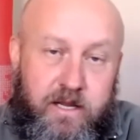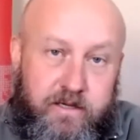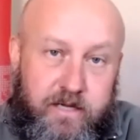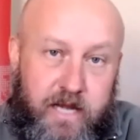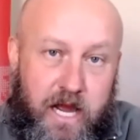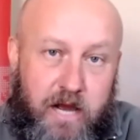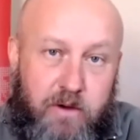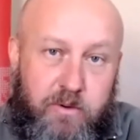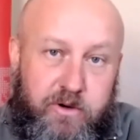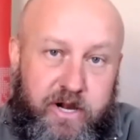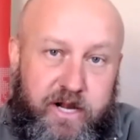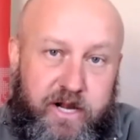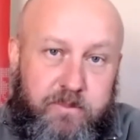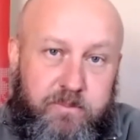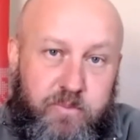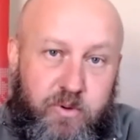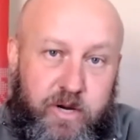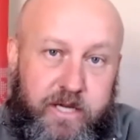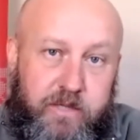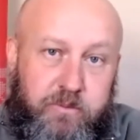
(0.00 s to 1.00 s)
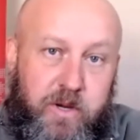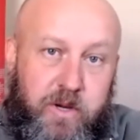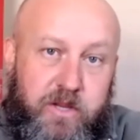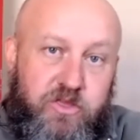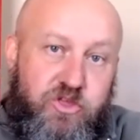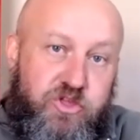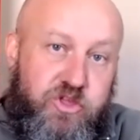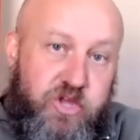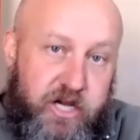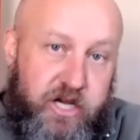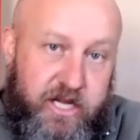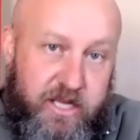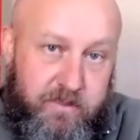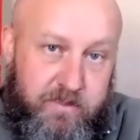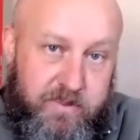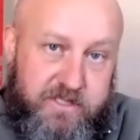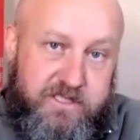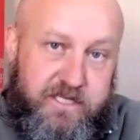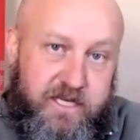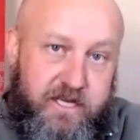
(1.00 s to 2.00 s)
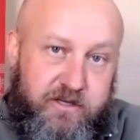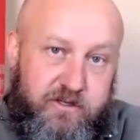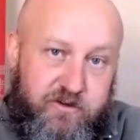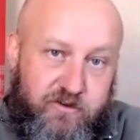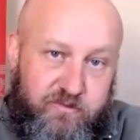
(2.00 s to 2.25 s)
Now we're at a point where 30%